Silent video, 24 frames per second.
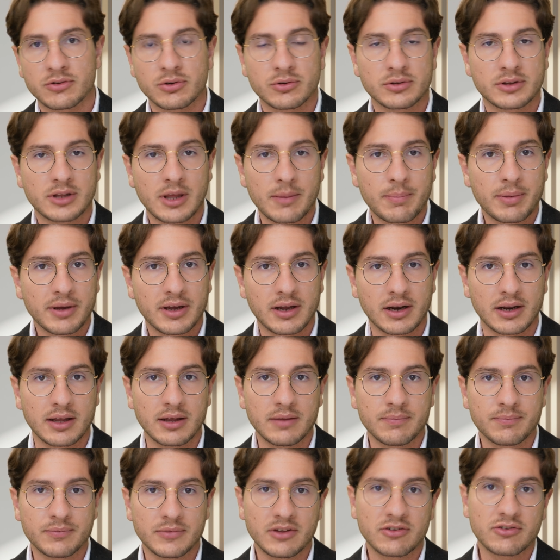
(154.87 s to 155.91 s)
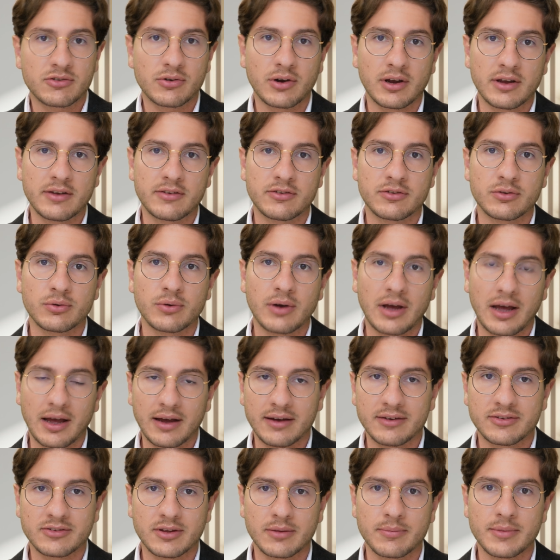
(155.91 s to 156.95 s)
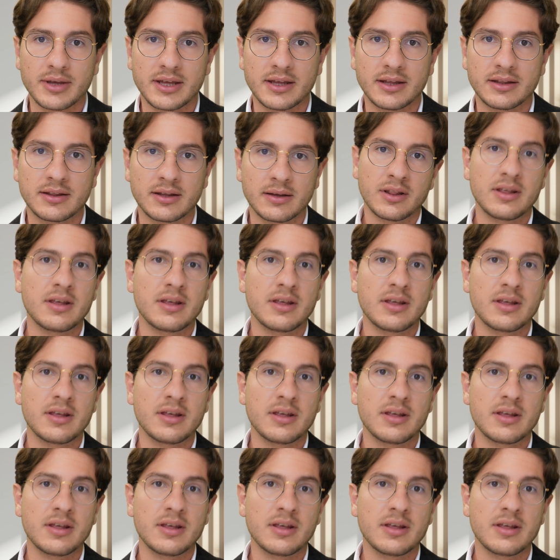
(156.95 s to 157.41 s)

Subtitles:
So typically, this tries to estimate